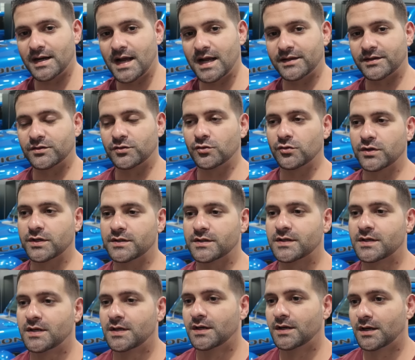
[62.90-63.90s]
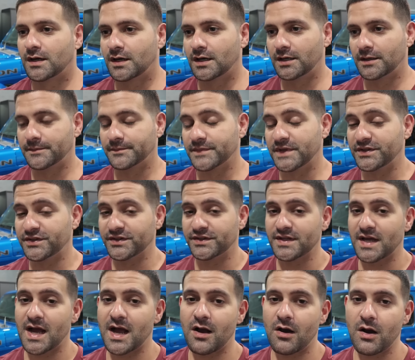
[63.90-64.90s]
I had to do it. This is
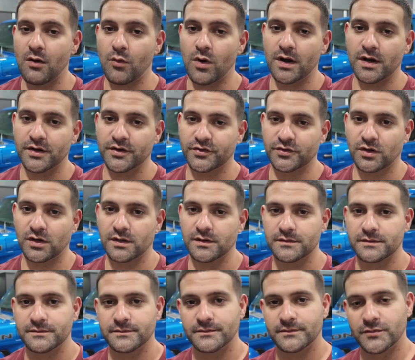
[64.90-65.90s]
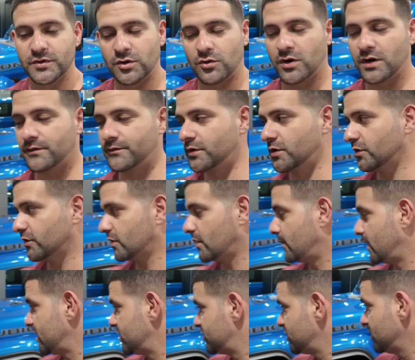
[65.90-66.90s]
not how I wanted to start recording videos on
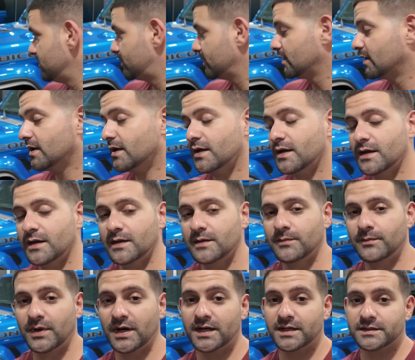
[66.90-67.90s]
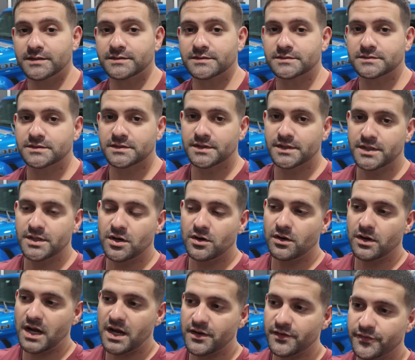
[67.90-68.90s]
my Jeep, but you
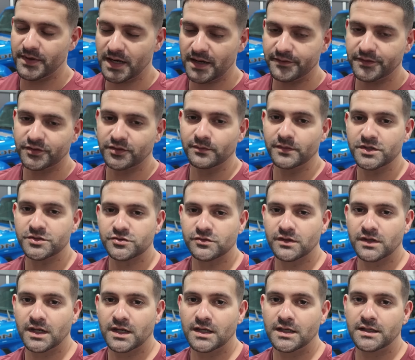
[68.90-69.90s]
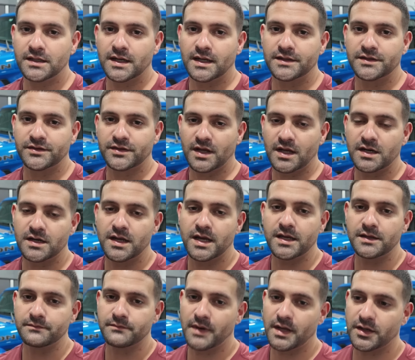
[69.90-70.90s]
know, I've been having some issues lately and I decided,
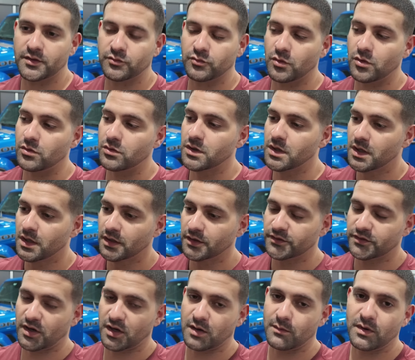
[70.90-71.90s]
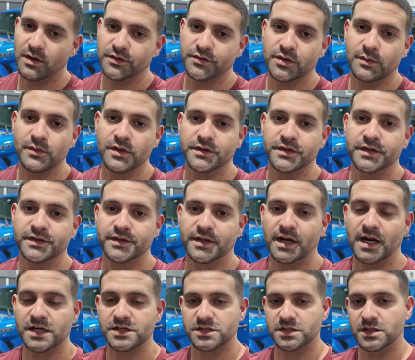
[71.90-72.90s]
hey, might as well talk about some of the things
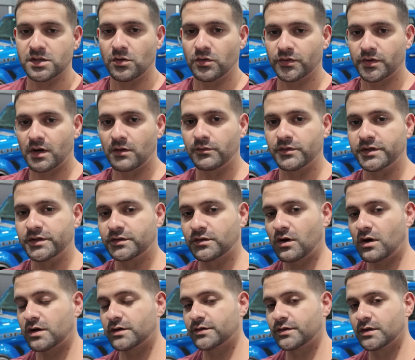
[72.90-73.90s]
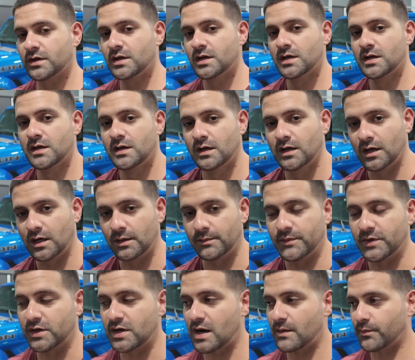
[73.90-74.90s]
that actually goes on with these cars.
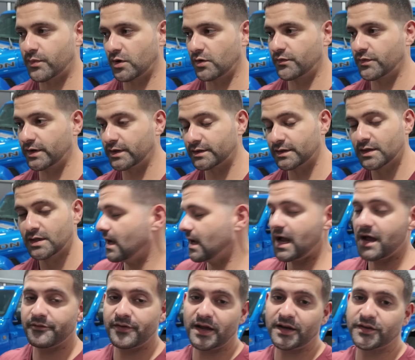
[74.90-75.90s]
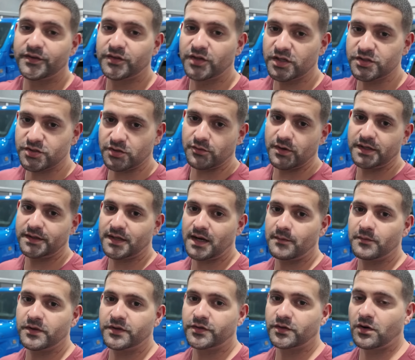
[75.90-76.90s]
They're not perfect. I've had such a great
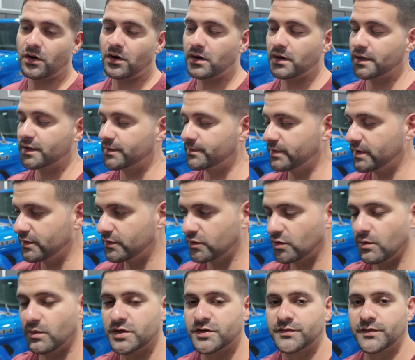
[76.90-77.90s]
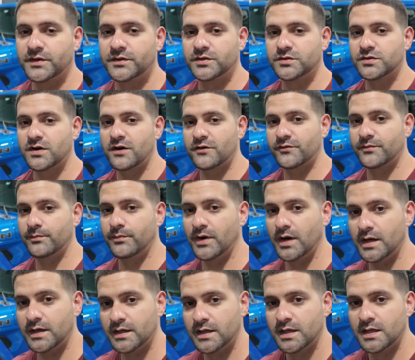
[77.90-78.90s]
time with this car. It's been so much fun to drive,
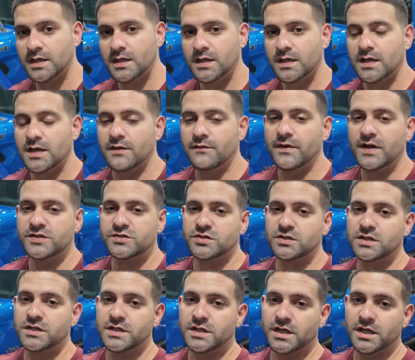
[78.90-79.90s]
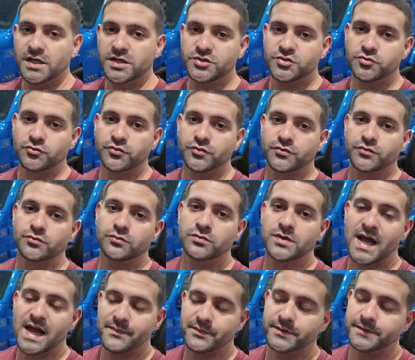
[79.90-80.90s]
but eventually issues do
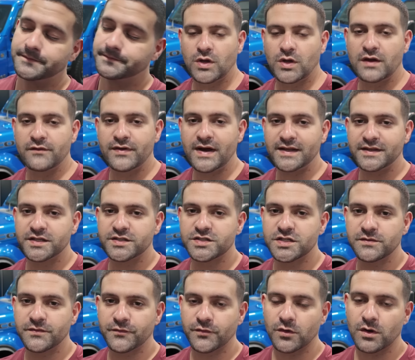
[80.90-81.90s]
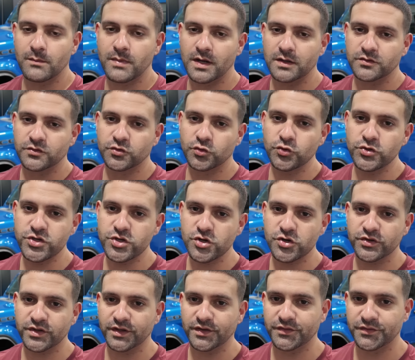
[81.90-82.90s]
happen. I've had the Jeep for about 2
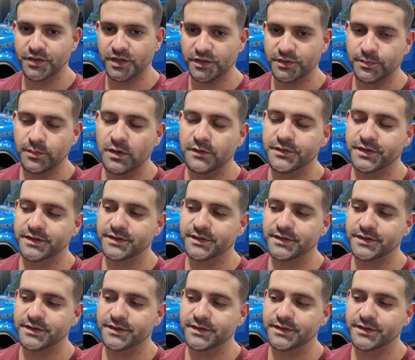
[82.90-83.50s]
years and 6 months